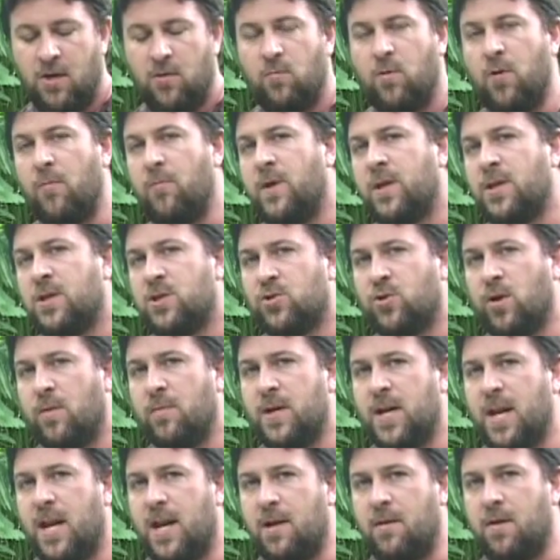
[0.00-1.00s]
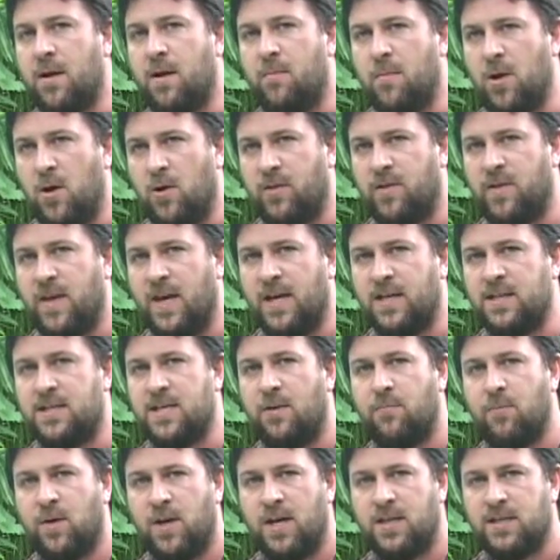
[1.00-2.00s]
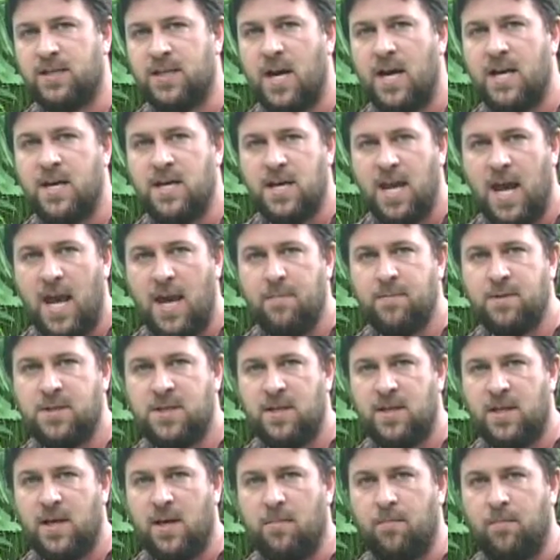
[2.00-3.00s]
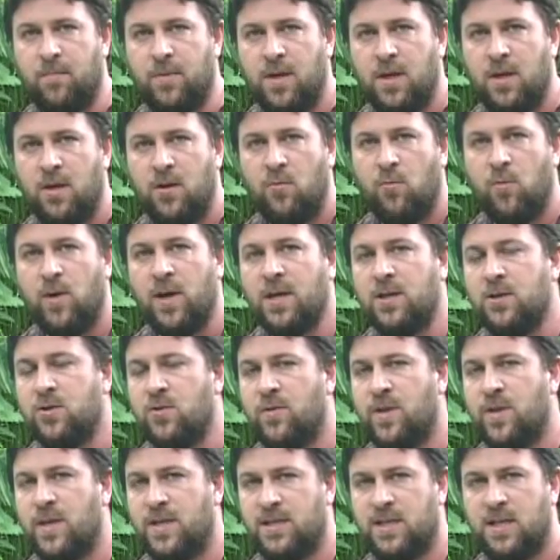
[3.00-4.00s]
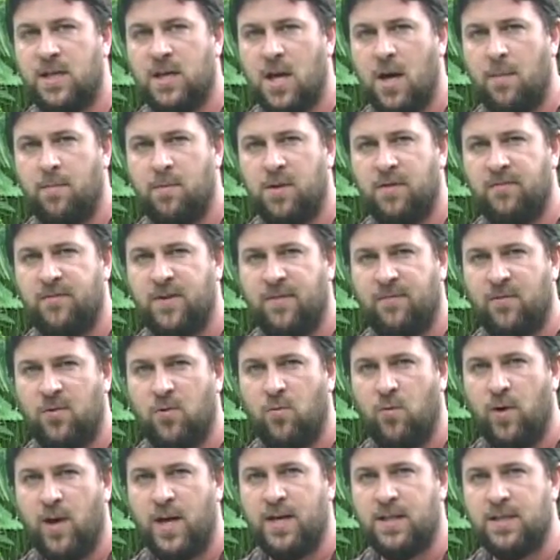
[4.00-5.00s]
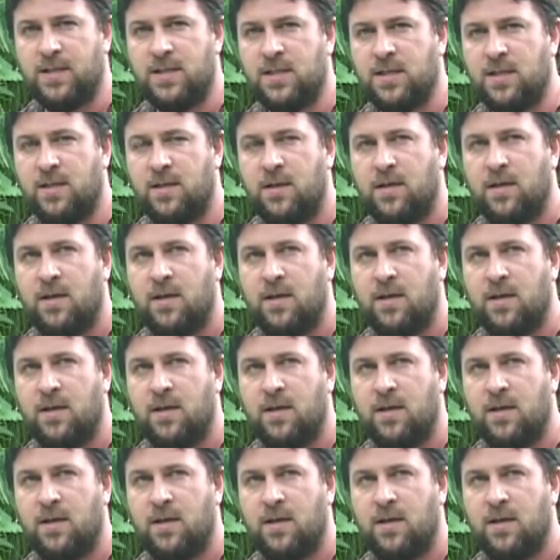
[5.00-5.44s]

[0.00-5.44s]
When we discriminate among things and we assign names to them, we can do this in a couple of different ways.